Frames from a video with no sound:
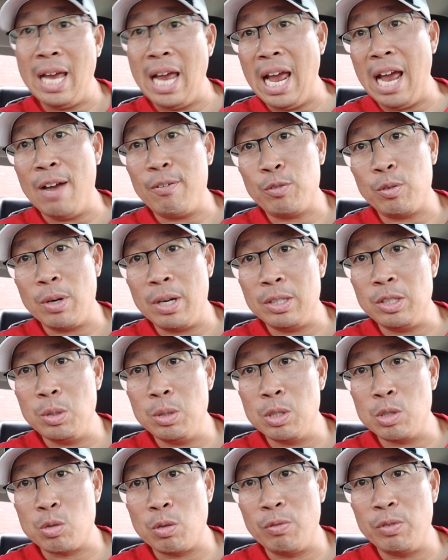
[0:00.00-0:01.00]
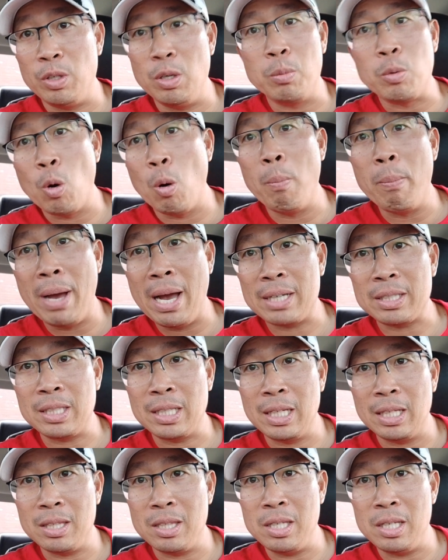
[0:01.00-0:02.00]
After I do this review, I'm going back to
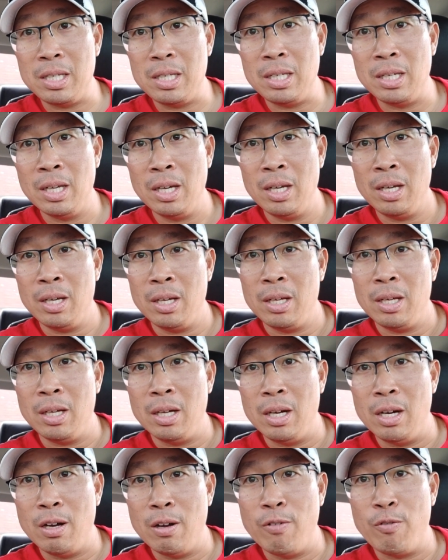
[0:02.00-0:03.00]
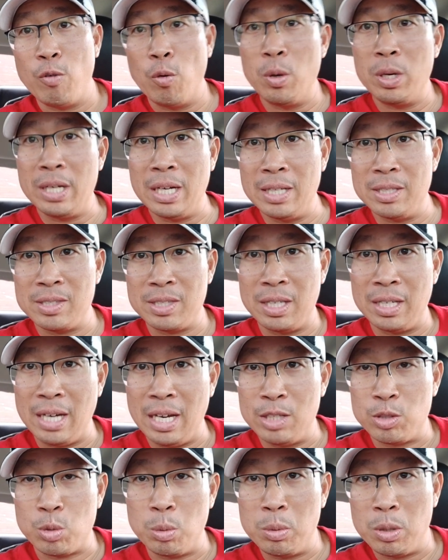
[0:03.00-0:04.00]
get the 49-cent
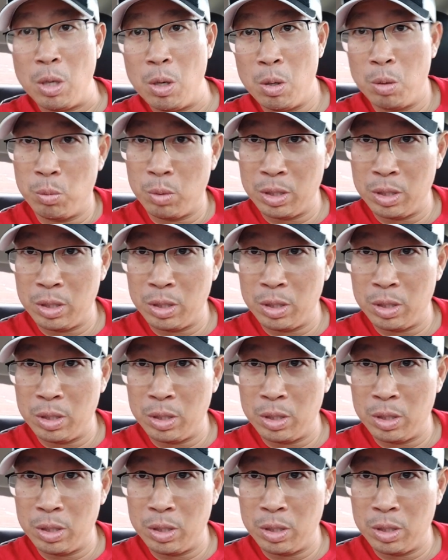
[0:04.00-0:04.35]
ice cream cone.